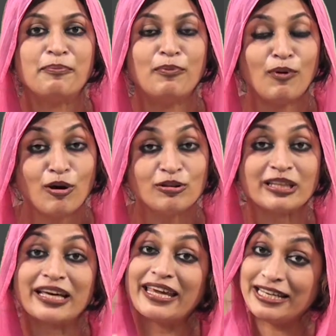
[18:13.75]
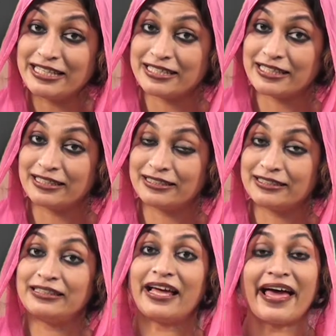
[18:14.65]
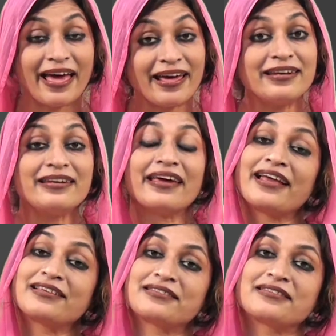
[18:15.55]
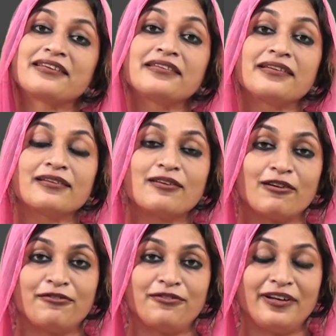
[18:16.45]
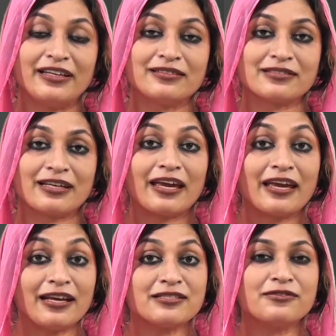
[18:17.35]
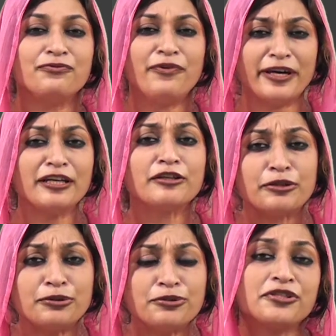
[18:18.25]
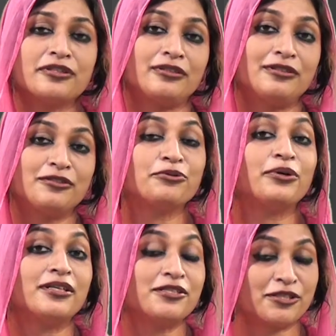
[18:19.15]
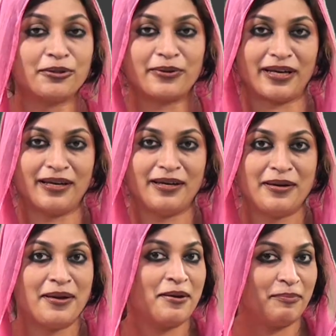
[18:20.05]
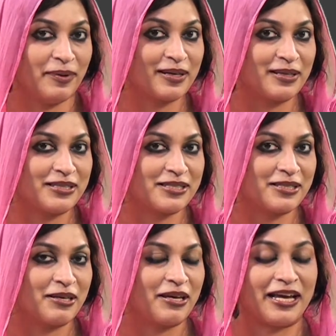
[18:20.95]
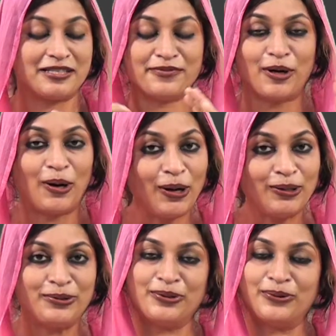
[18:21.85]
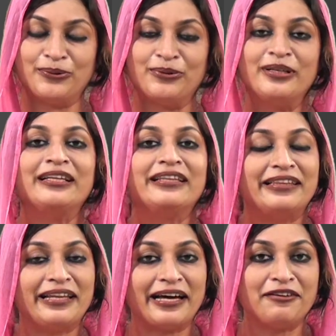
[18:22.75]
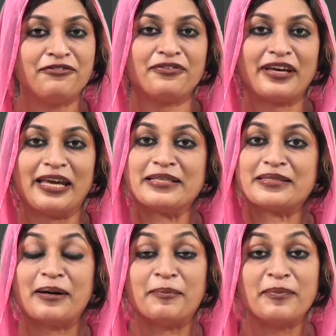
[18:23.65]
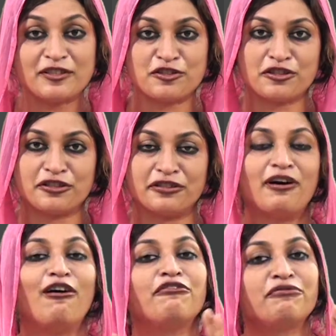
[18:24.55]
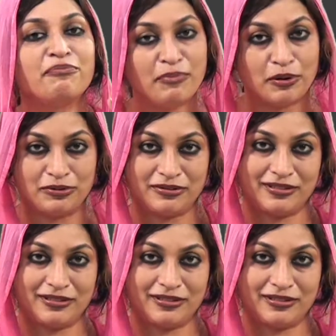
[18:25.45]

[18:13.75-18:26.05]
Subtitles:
both internal and external conflict is very crucial to a story, because as we all know, life is a mixture of both.